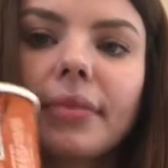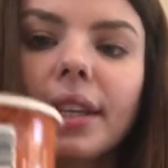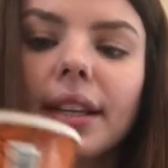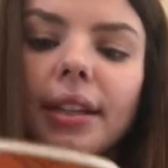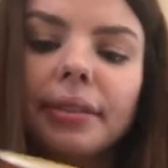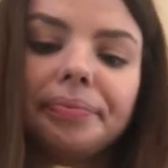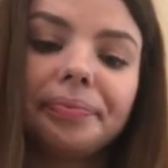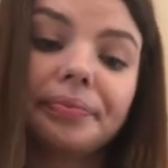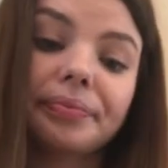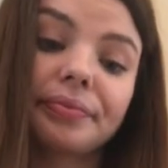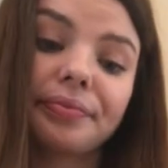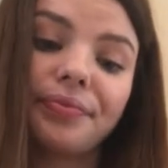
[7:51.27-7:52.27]

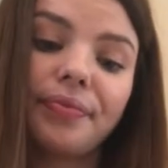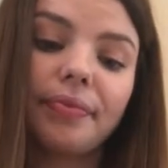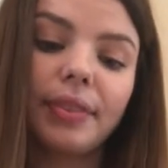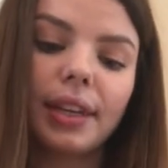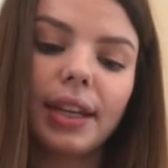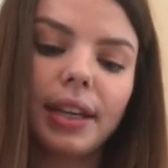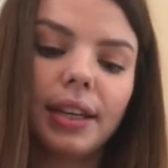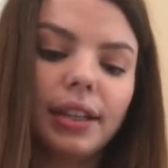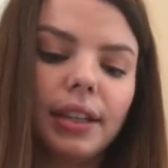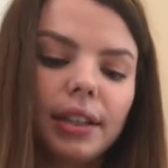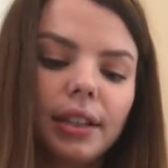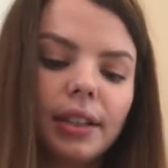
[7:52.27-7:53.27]

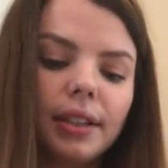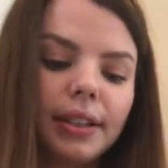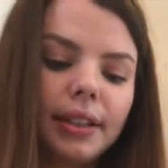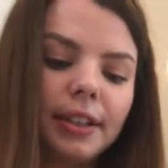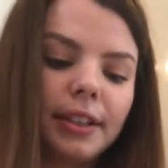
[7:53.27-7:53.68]
(silence)